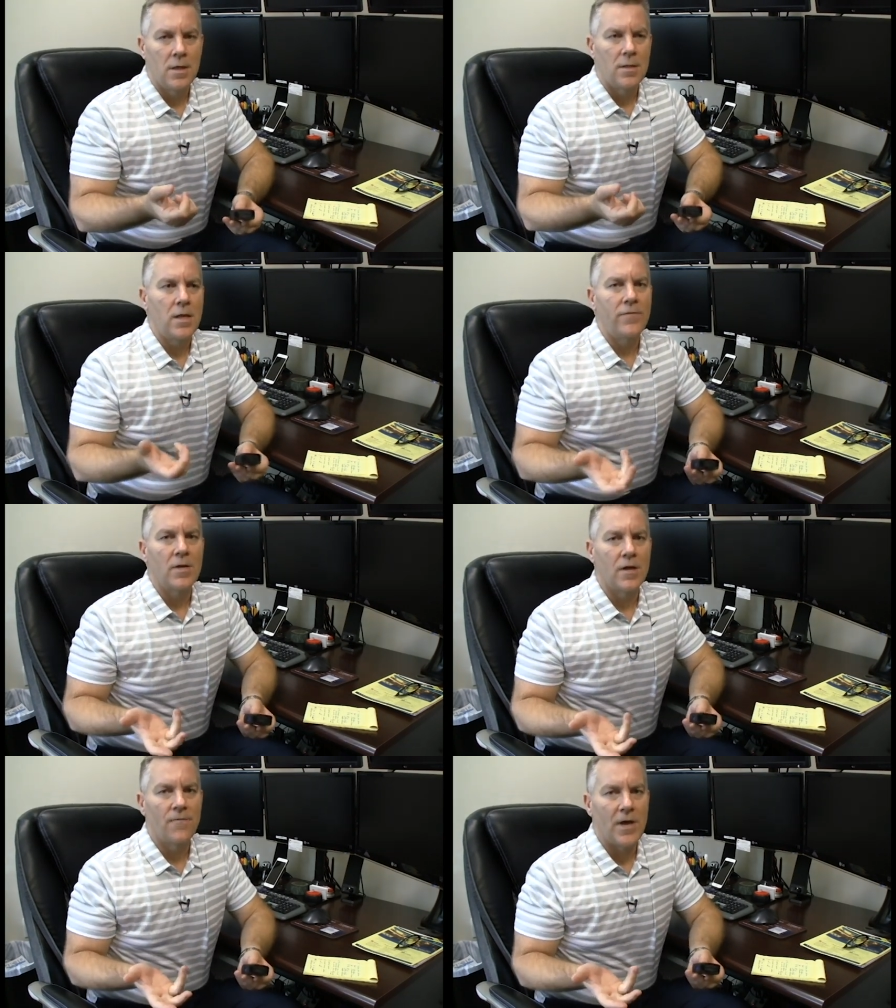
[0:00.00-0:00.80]
They give
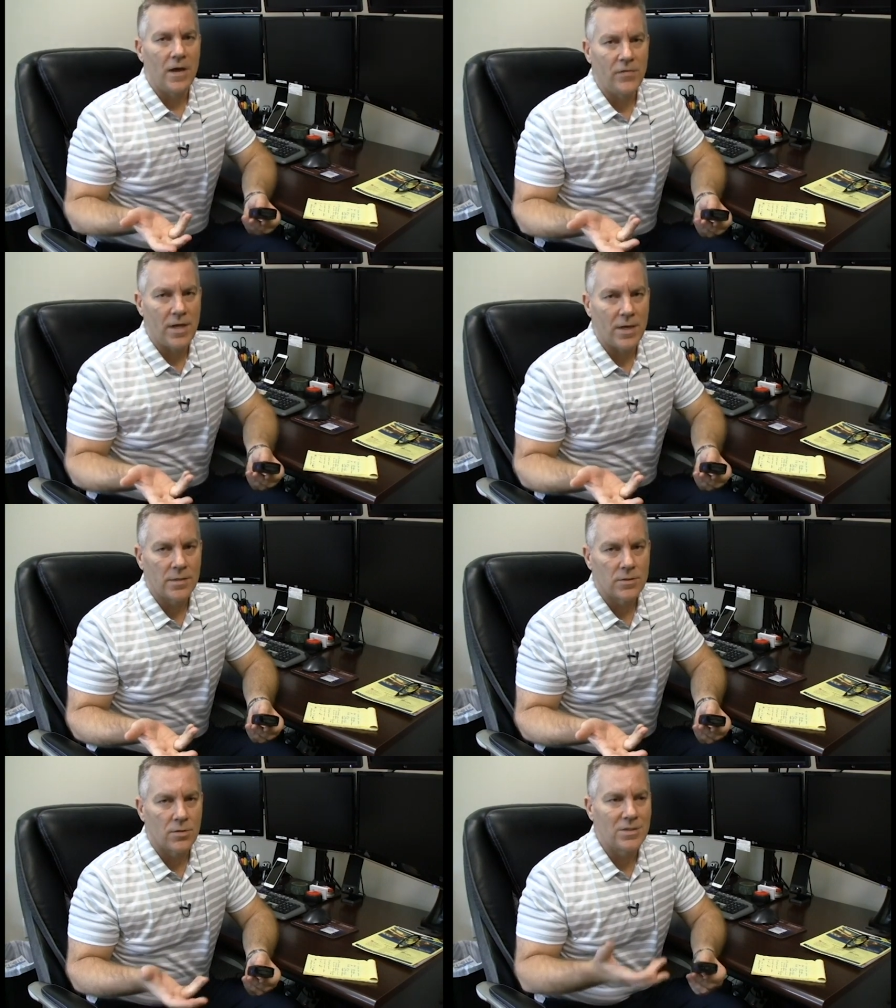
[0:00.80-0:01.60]
you like five
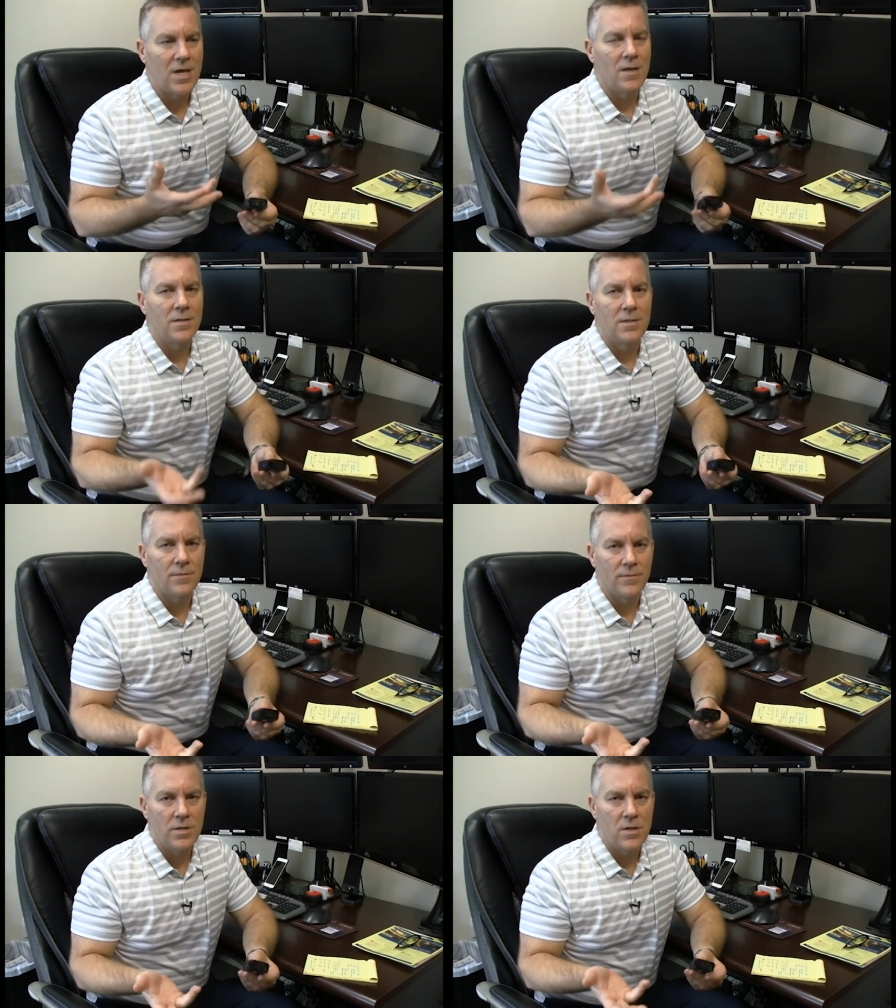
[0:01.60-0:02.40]
things or
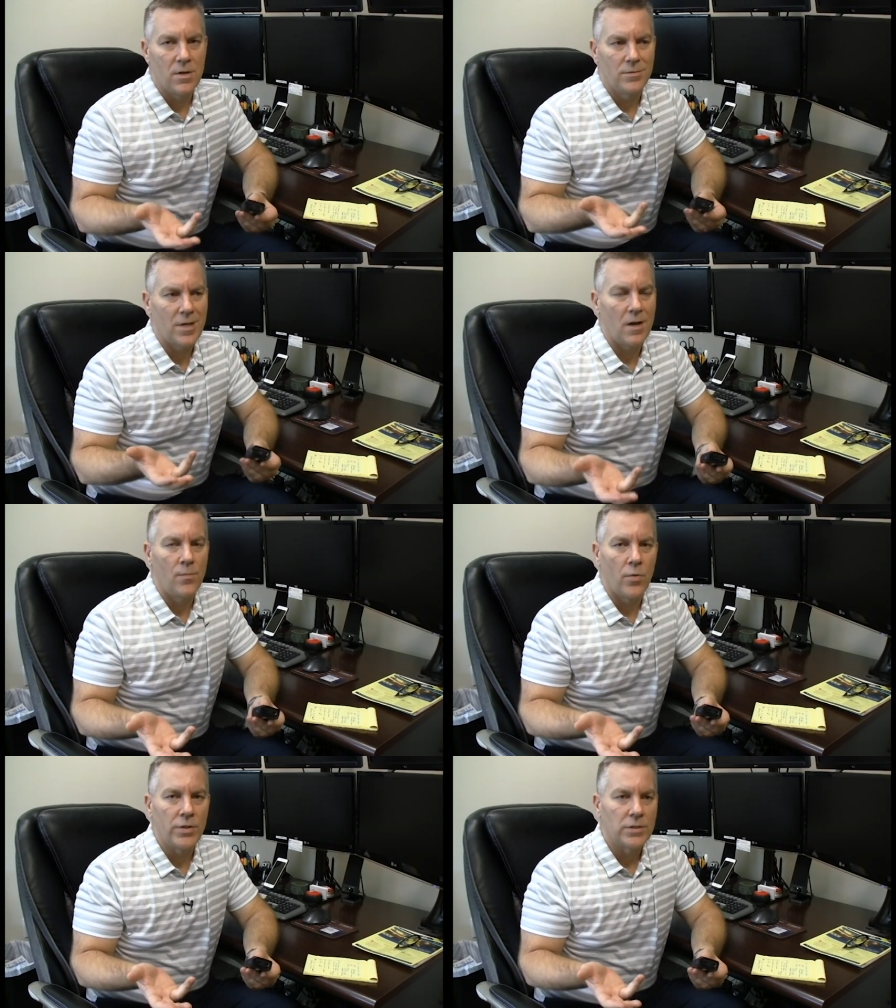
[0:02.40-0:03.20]
10 you know, data
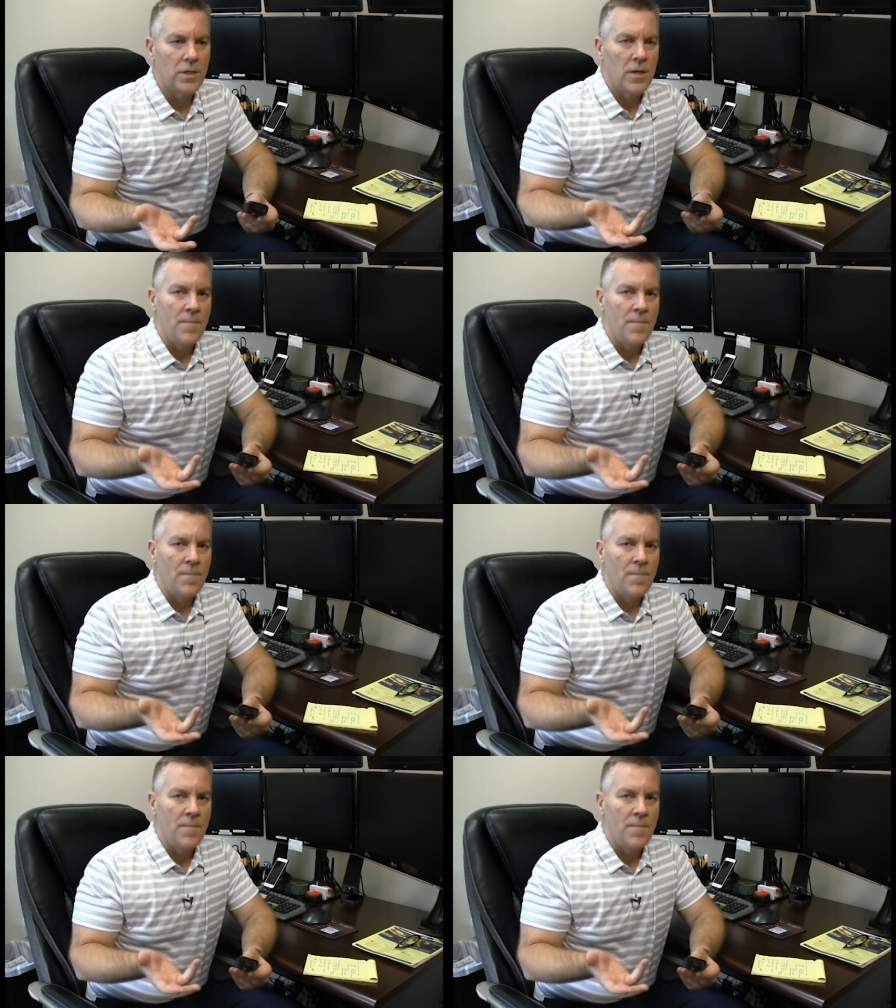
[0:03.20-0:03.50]
points.